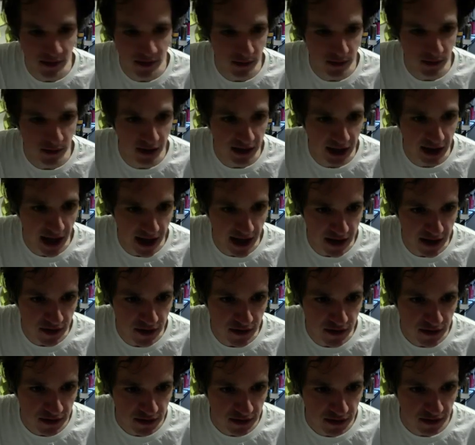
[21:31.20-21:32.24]
eat my
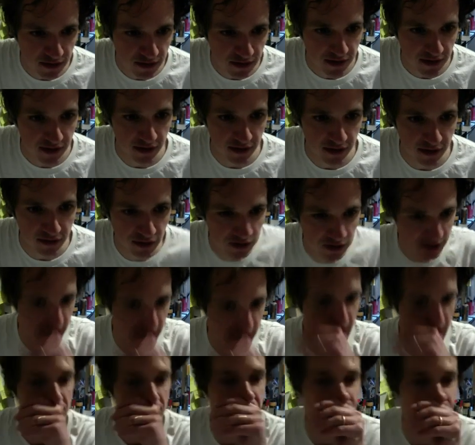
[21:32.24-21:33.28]
kale. I've got
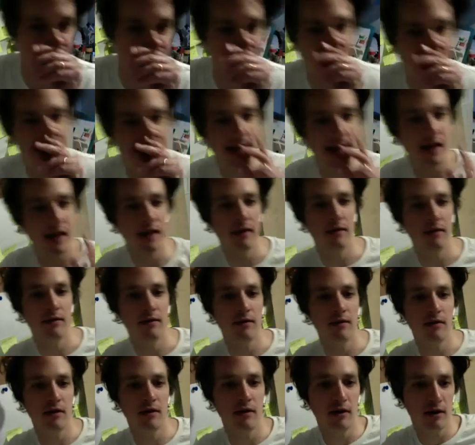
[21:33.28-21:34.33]
kale,
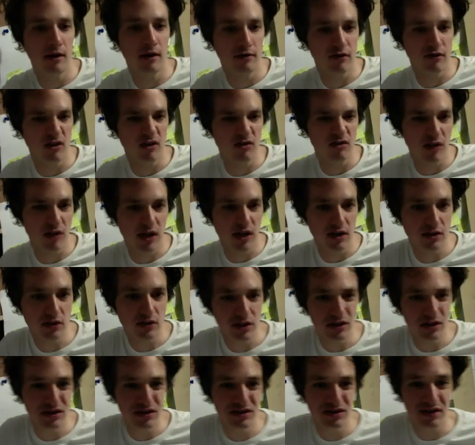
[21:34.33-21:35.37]
and I've got
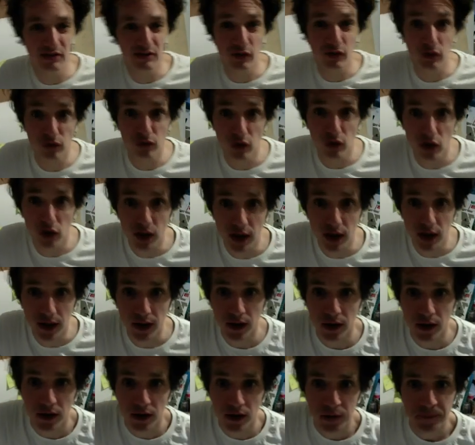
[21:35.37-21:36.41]
radishes. I've got
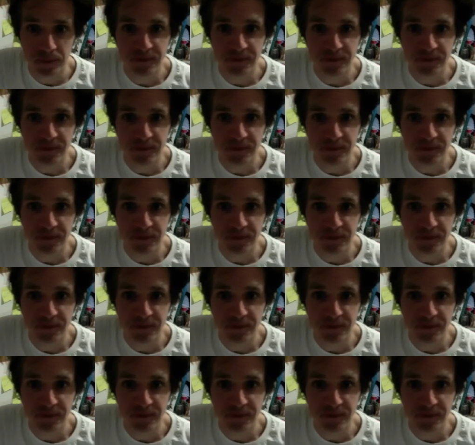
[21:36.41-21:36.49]
rocket,